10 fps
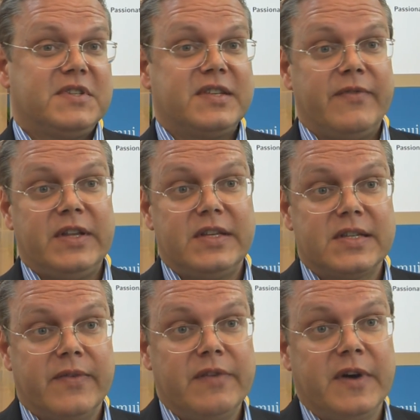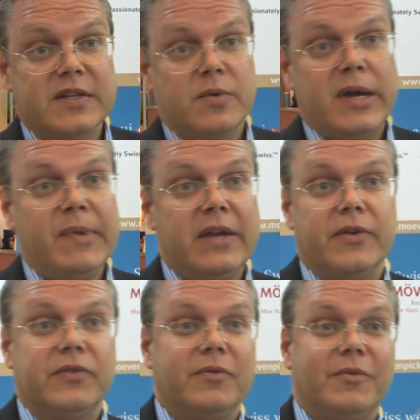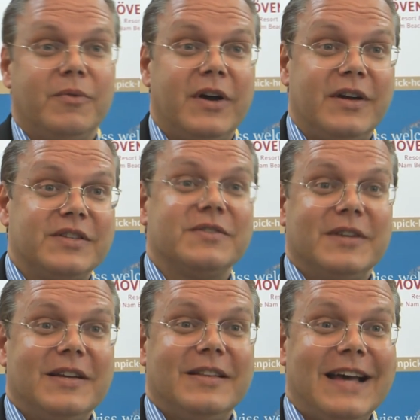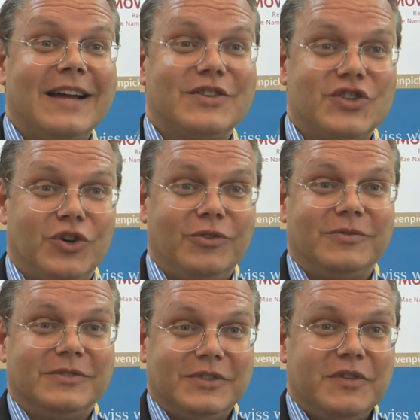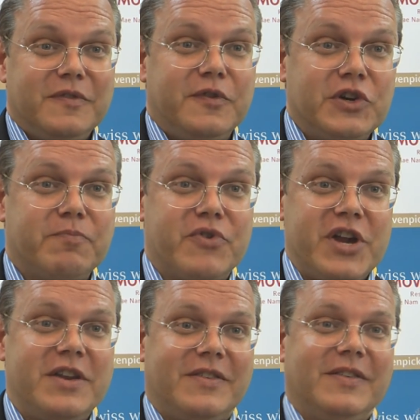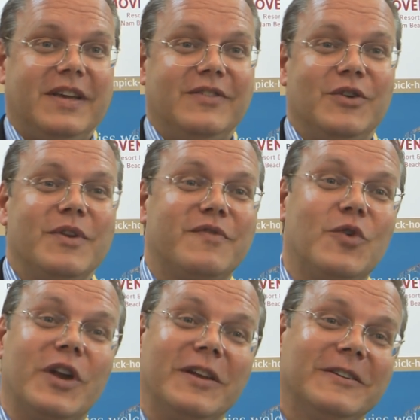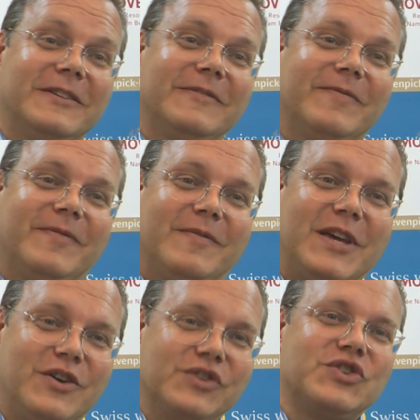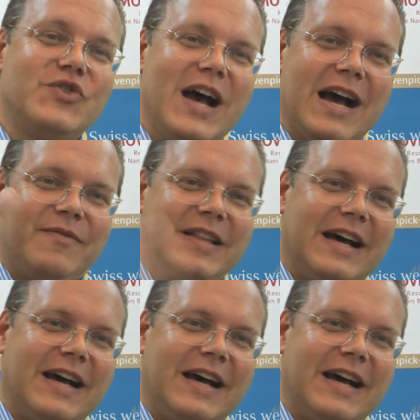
70, 75 square meters, whereas the actual footprint is only 40. Because you have